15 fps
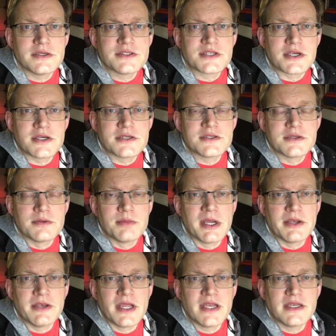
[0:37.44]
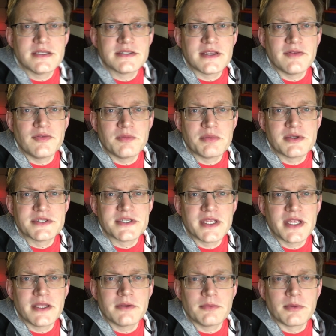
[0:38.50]
is charged to about
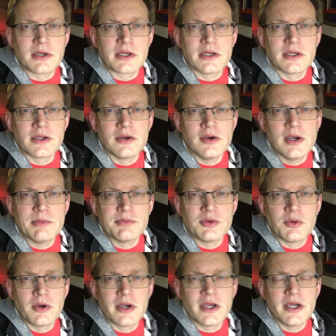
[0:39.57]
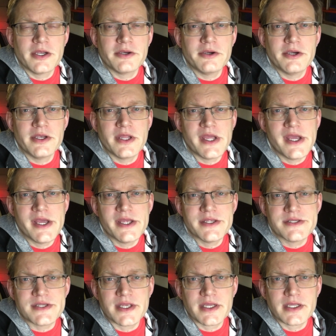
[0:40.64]
97%. We're going to go up toward 100
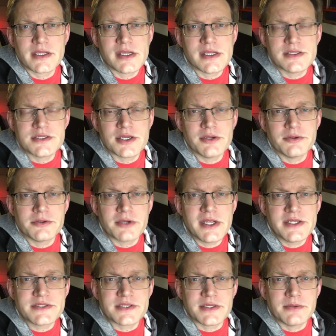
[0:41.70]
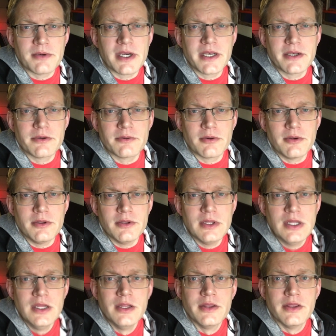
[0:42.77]
as I get Joan dressed and ready to roll.
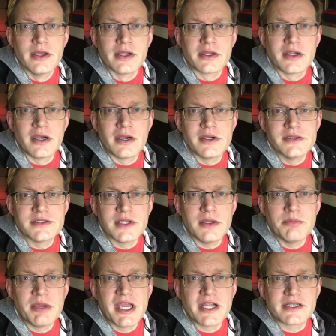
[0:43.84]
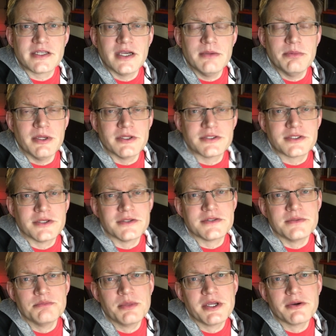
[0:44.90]
The car is all packed up. I'll show
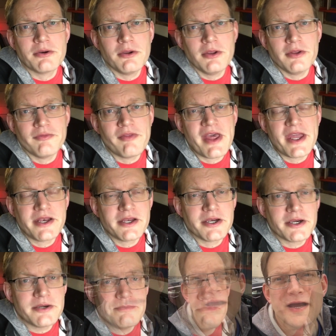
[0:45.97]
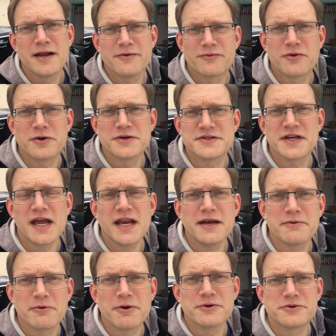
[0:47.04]
some B-roll of that here. And of course,
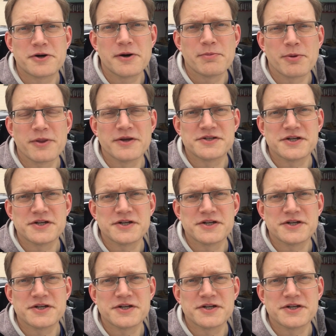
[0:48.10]
any road trip with a